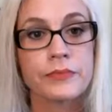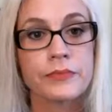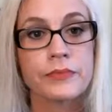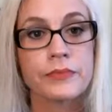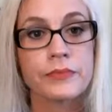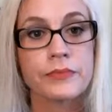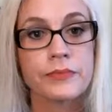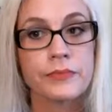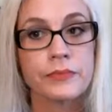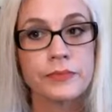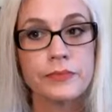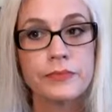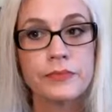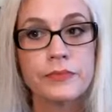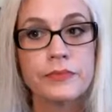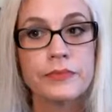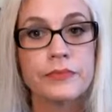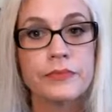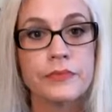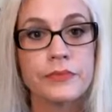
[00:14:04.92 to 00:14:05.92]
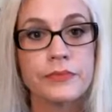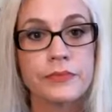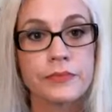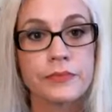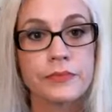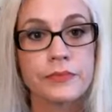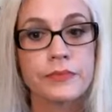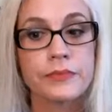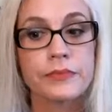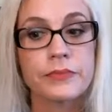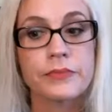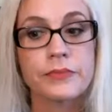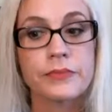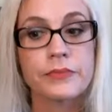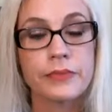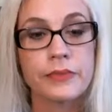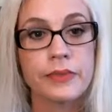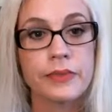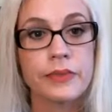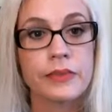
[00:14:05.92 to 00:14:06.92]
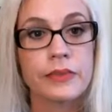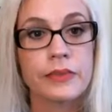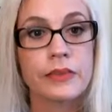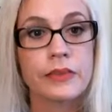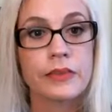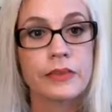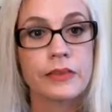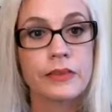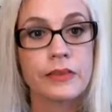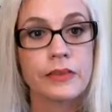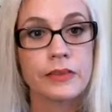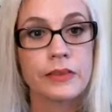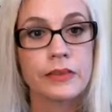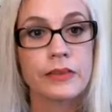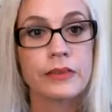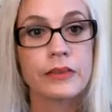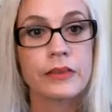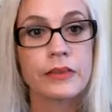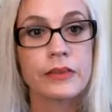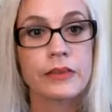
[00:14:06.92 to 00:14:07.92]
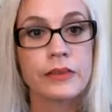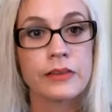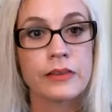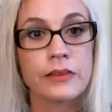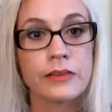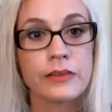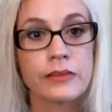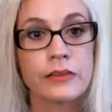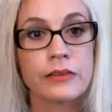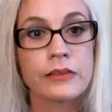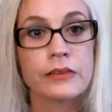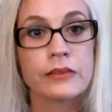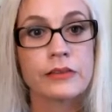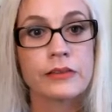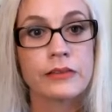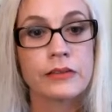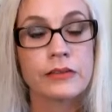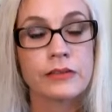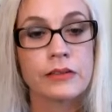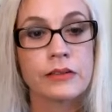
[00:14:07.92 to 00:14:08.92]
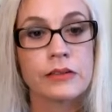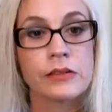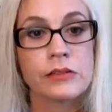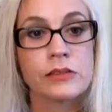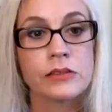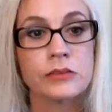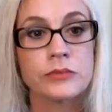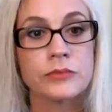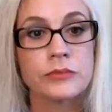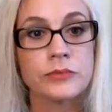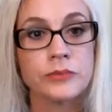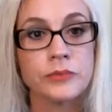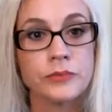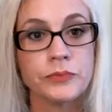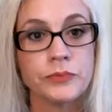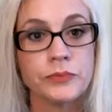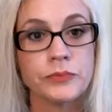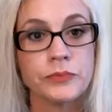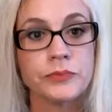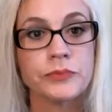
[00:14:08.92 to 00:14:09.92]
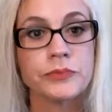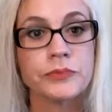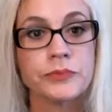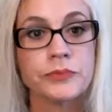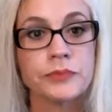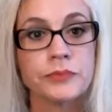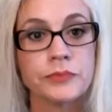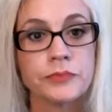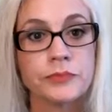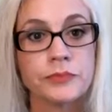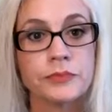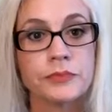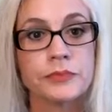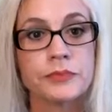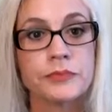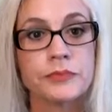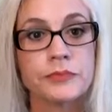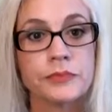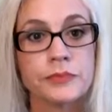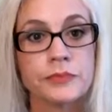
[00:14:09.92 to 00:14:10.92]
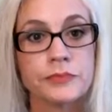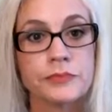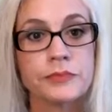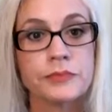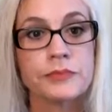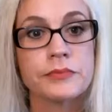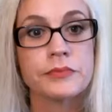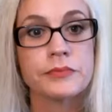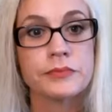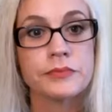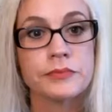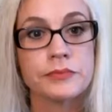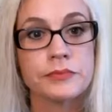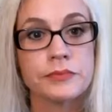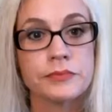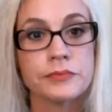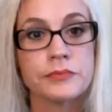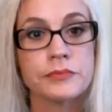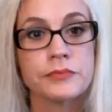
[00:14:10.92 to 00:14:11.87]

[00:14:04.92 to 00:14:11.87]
[no speech]